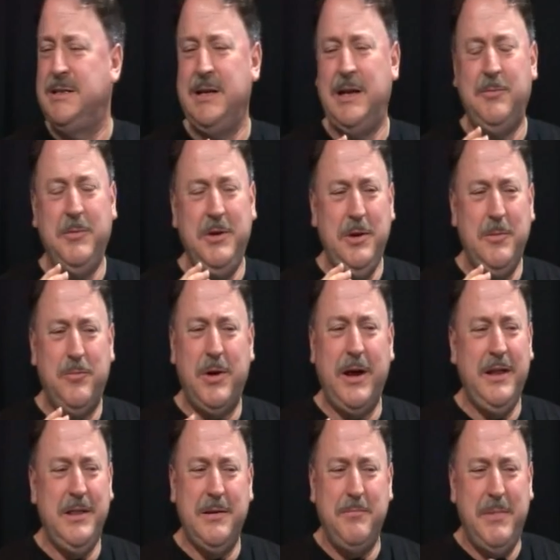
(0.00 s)
If you
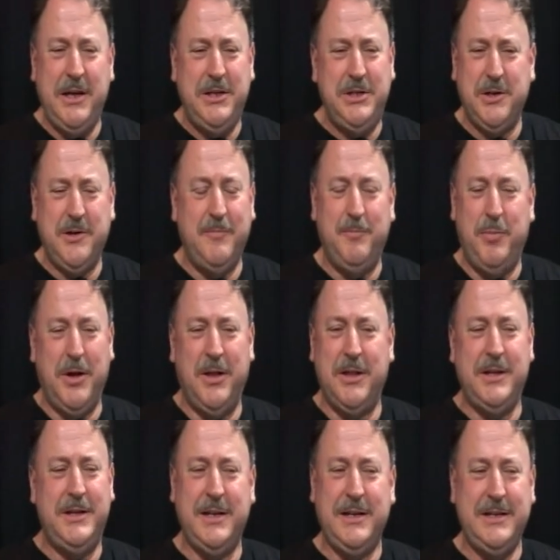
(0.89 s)
break the magic of
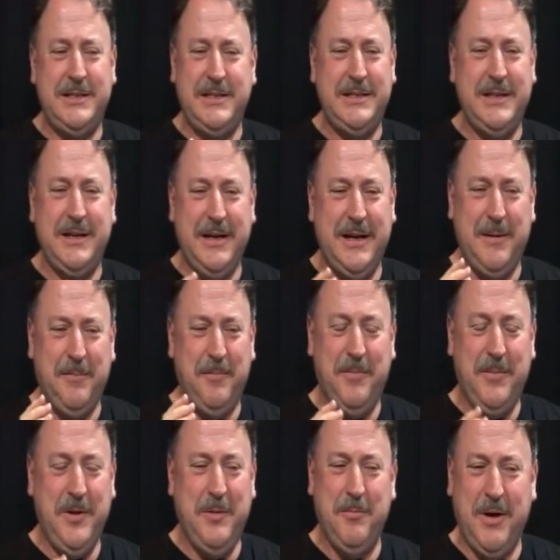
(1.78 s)
politics,
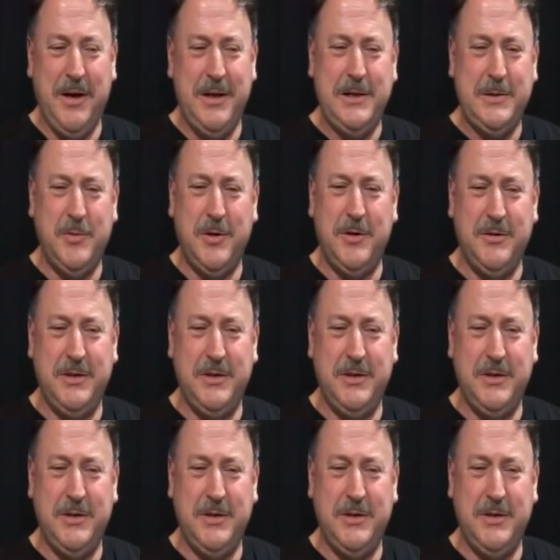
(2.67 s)
you might as well